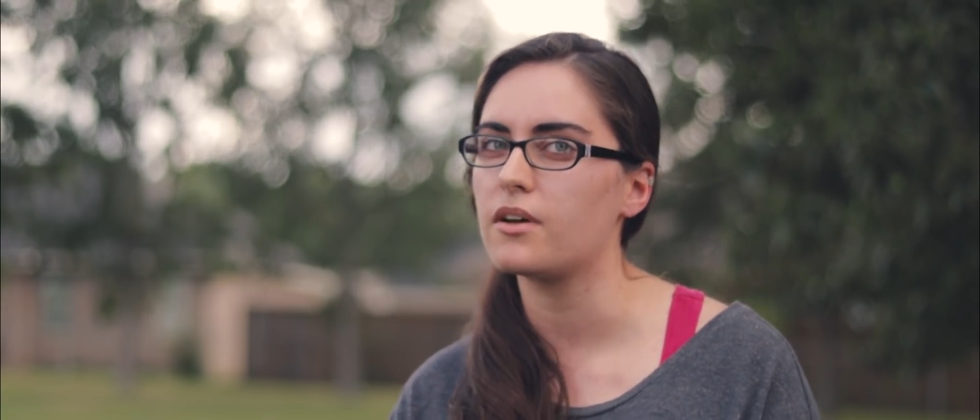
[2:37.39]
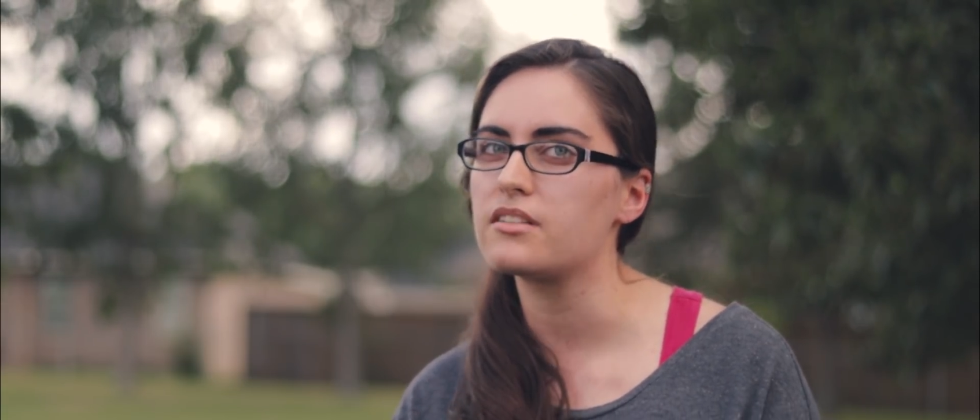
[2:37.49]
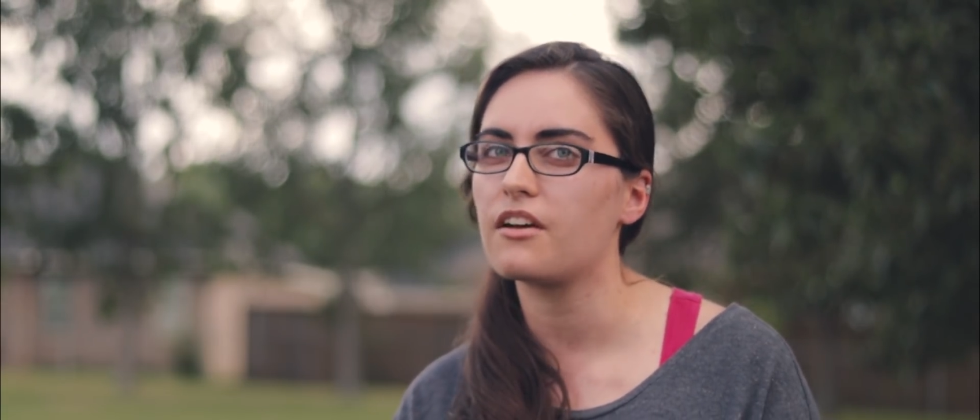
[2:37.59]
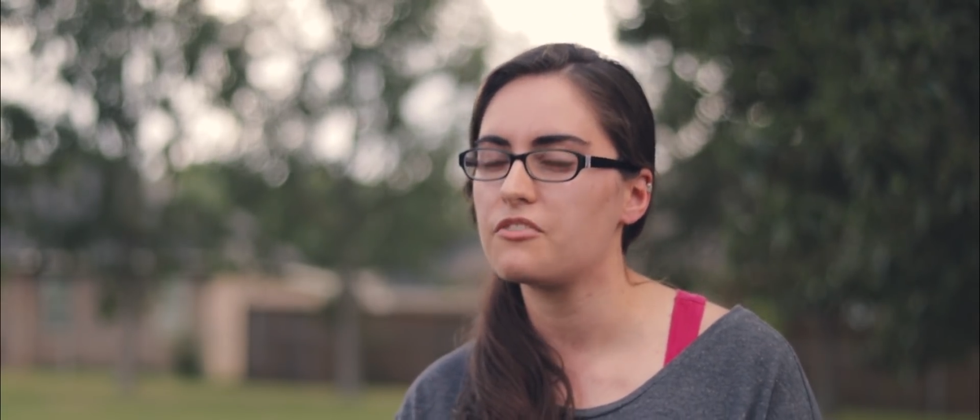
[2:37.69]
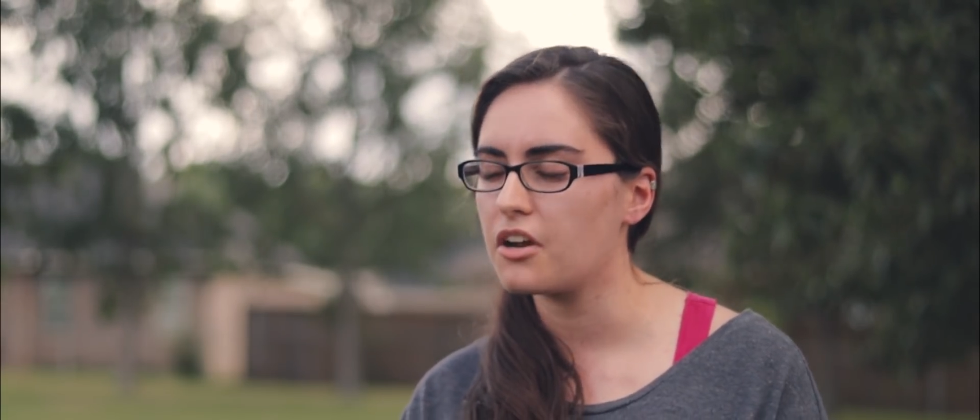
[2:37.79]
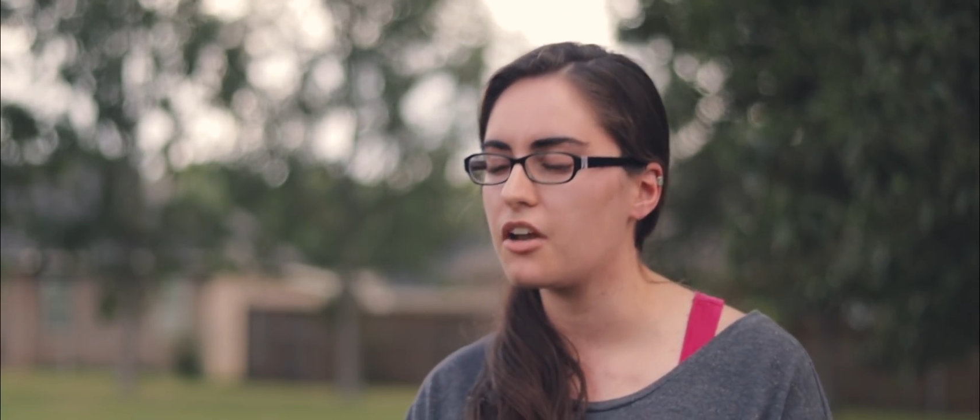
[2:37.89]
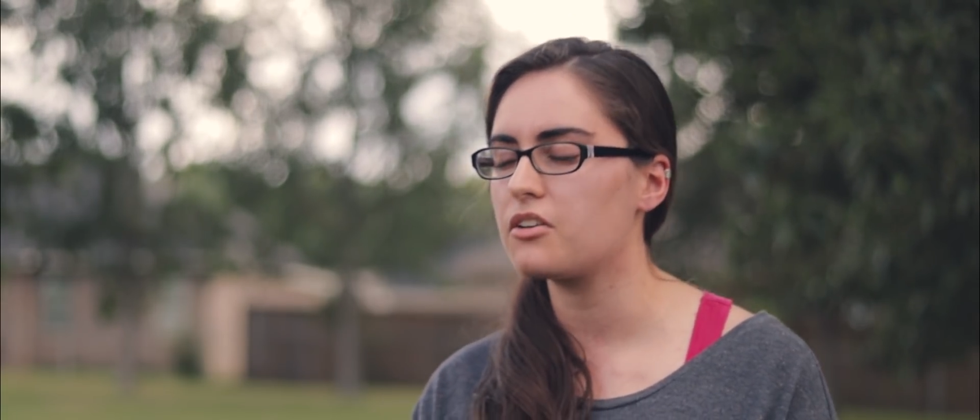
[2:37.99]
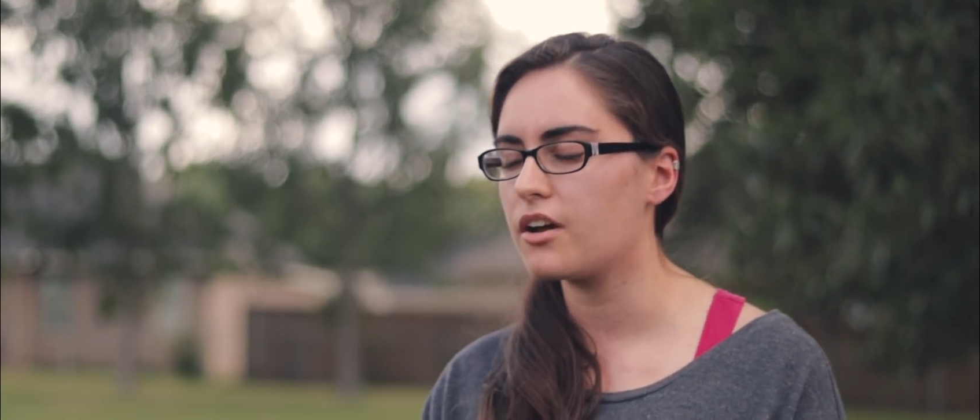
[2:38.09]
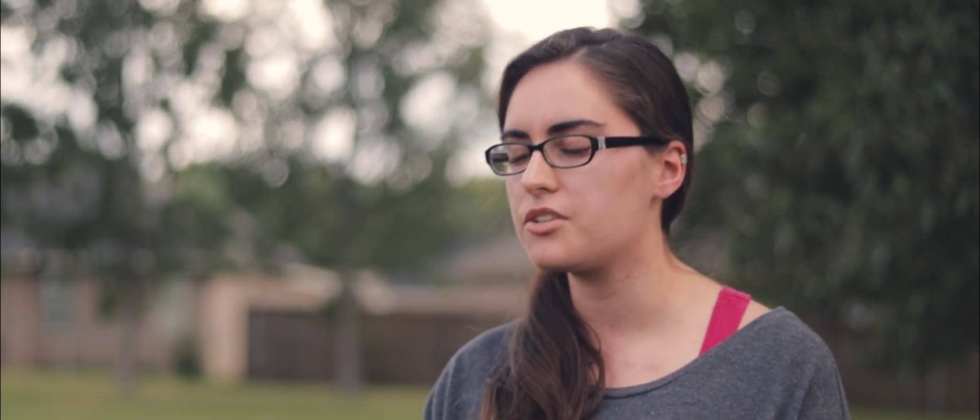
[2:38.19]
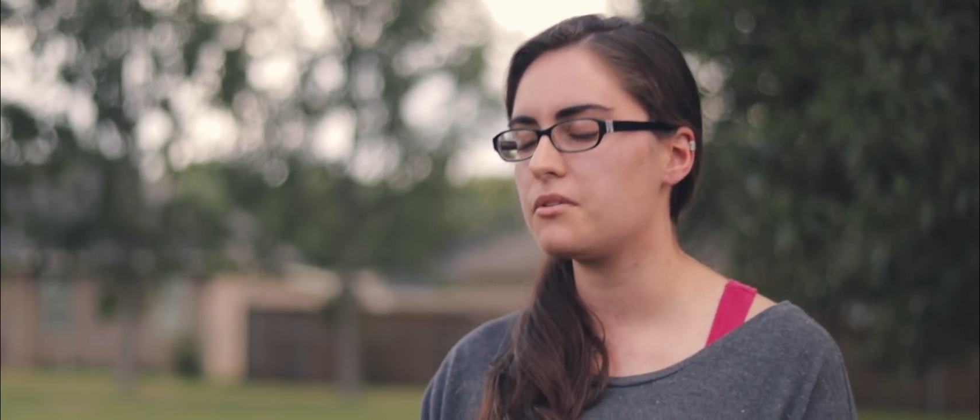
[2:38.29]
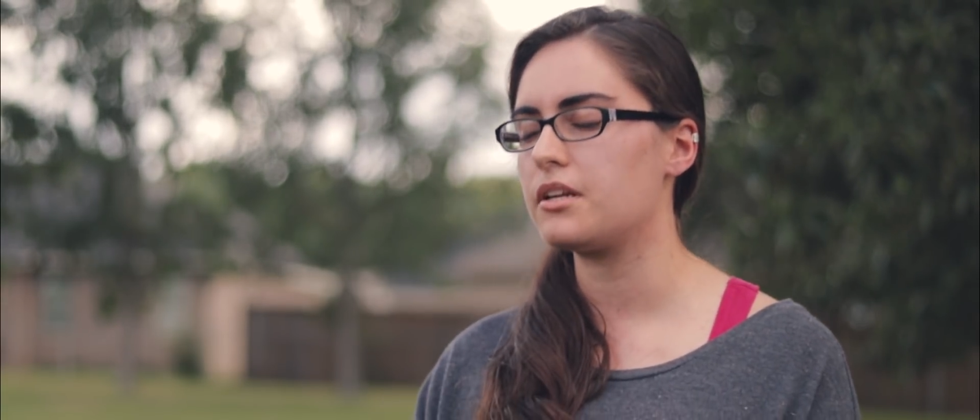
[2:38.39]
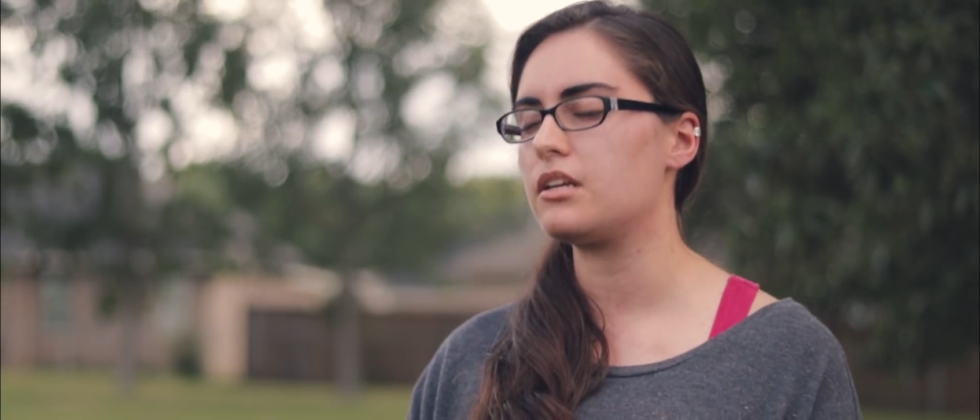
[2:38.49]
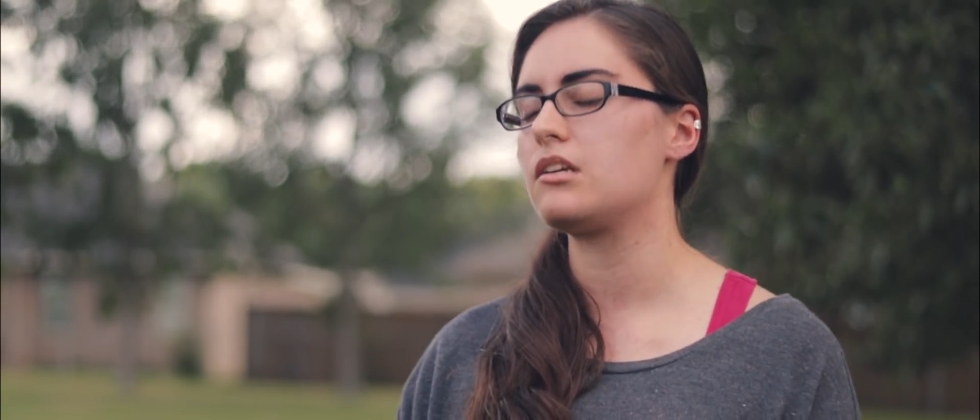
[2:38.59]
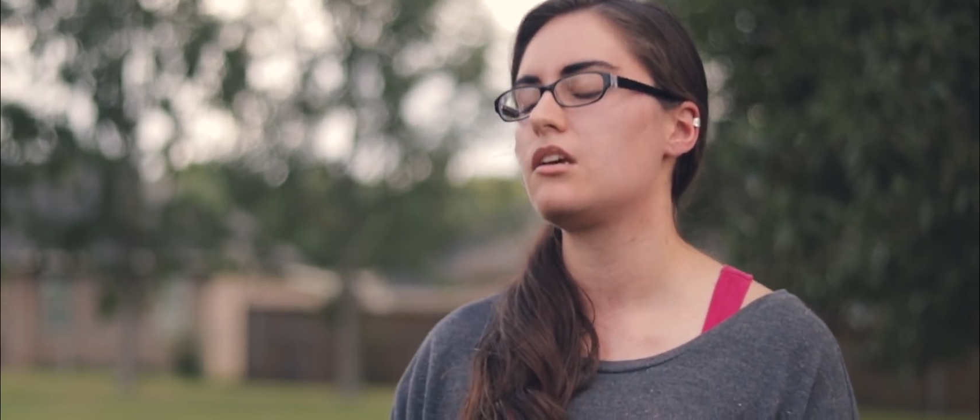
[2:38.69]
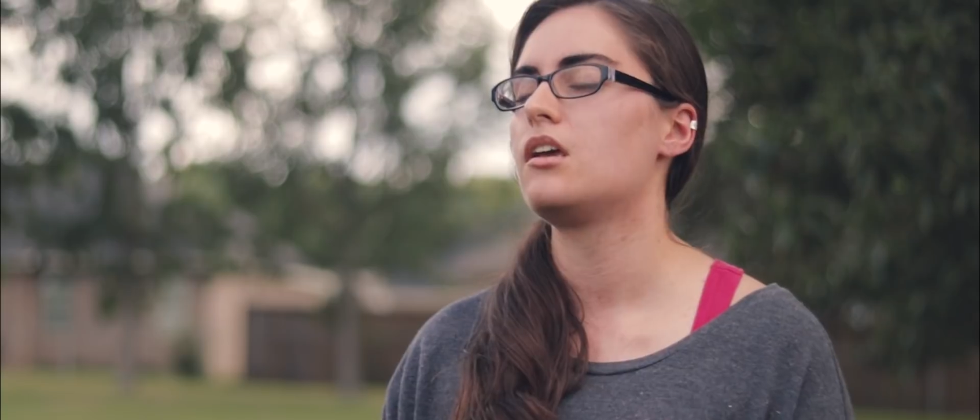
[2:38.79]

months after I had graduated.